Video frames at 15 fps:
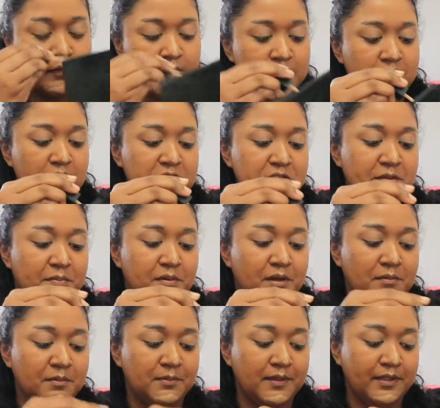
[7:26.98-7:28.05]
it's actually
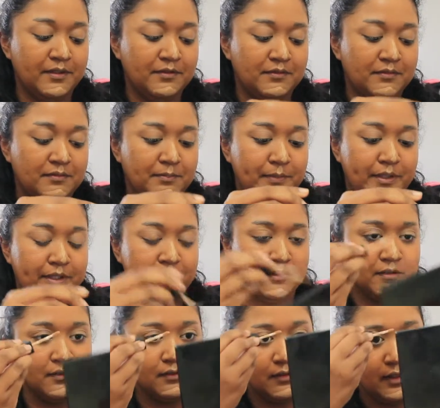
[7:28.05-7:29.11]
probably
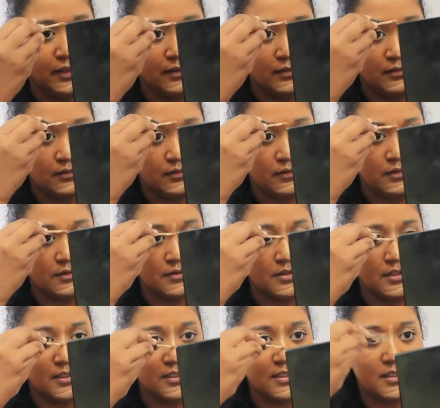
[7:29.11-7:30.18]
medial and
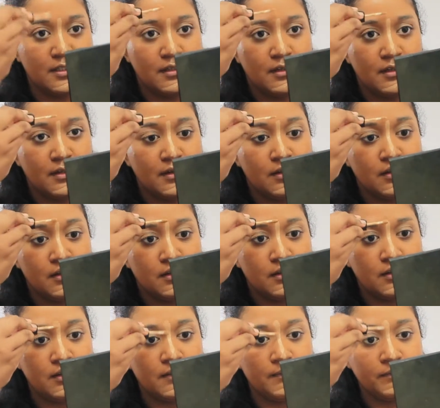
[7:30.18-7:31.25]
useless
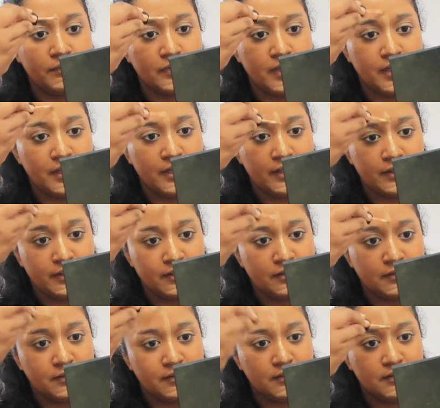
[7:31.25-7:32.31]
that I
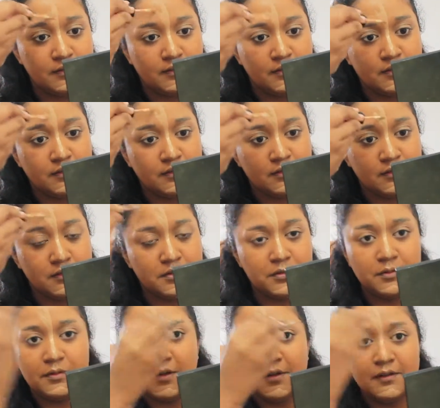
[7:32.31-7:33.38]

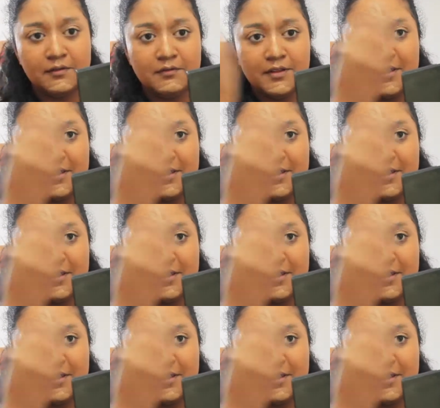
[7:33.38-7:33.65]
do all of